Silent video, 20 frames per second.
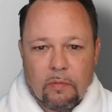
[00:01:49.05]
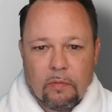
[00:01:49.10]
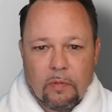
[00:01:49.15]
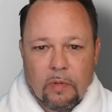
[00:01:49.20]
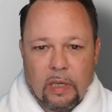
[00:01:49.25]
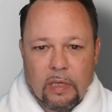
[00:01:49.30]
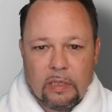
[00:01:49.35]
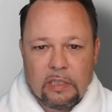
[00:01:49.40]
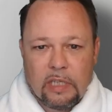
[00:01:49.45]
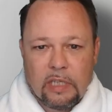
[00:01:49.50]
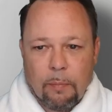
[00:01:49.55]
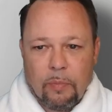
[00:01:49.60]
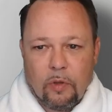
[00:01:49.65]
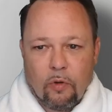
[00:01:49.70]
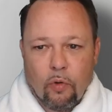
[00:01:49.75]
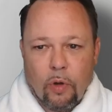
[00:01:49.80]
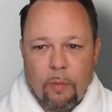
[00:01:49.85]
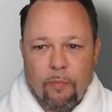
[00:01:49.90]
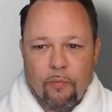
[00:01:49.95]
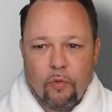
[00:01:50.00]
except the
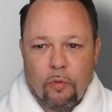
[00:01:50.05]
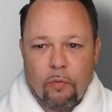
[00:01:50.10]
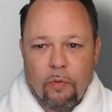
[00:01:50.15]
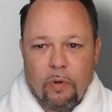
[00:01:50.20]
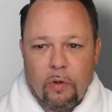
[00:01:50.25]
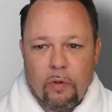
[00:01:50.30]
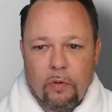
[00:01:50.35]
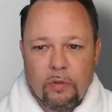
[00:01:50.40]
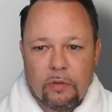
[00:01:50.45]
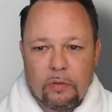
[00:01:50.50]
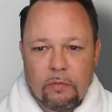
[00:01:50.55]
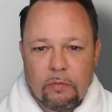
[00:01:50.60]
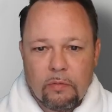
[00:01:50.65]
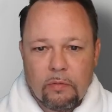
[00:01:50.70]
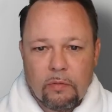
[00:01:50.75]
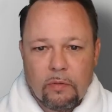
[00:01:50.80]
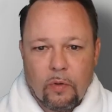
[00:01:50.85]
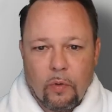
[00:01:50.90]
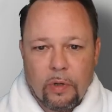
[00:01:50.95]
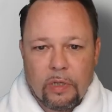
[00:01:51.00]
grapefruit rows,
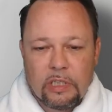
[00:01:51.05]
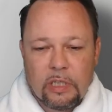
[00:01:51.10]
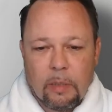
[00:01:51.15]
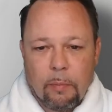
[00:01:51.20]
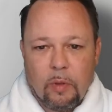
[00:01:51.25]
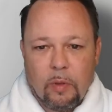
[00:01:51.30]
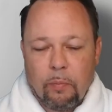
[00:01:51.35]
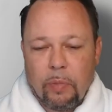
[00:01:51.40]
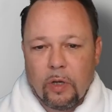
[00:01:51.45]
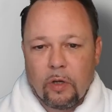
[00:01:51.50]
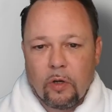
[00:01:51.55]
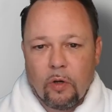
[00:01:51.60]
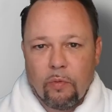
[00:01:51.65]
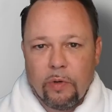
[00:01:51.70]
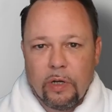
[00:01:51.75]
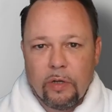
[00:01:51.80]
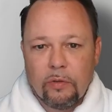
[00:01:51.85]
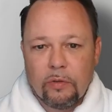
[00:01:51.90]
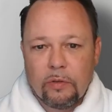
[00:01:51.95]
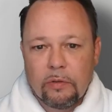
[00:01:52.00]
or except the pickle
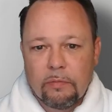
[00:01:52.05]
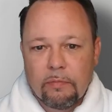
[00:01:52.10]
rows.